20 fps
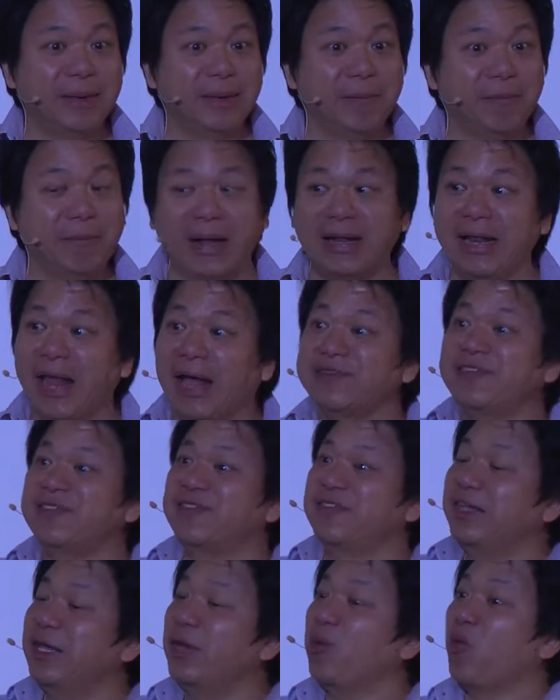But let's
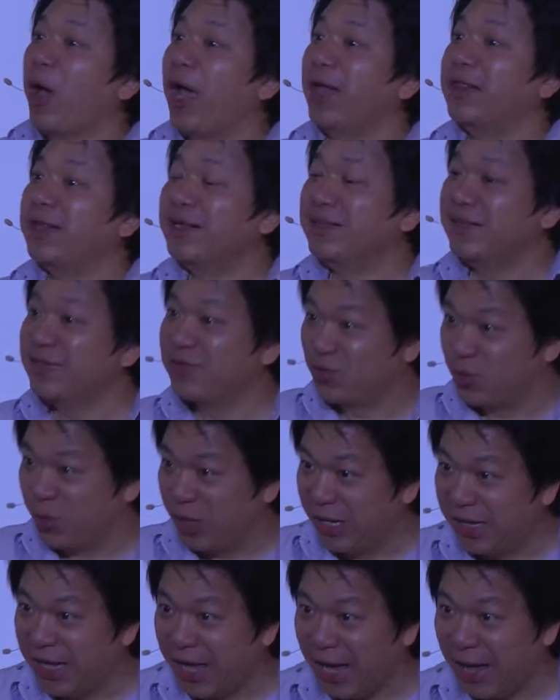see whether this
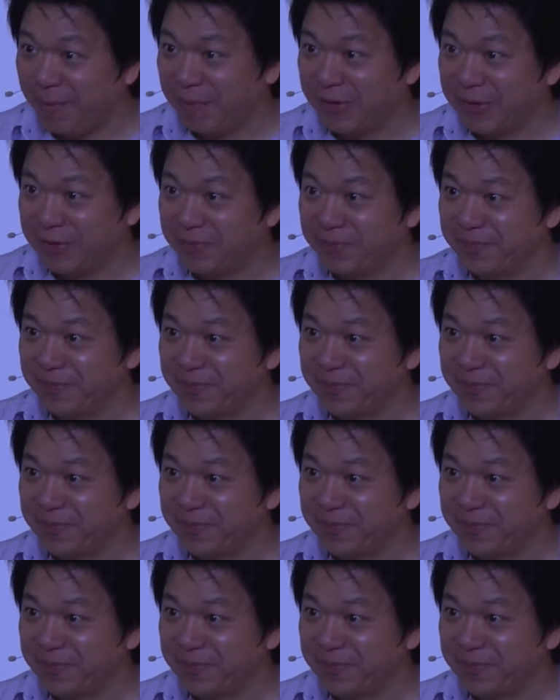really happened.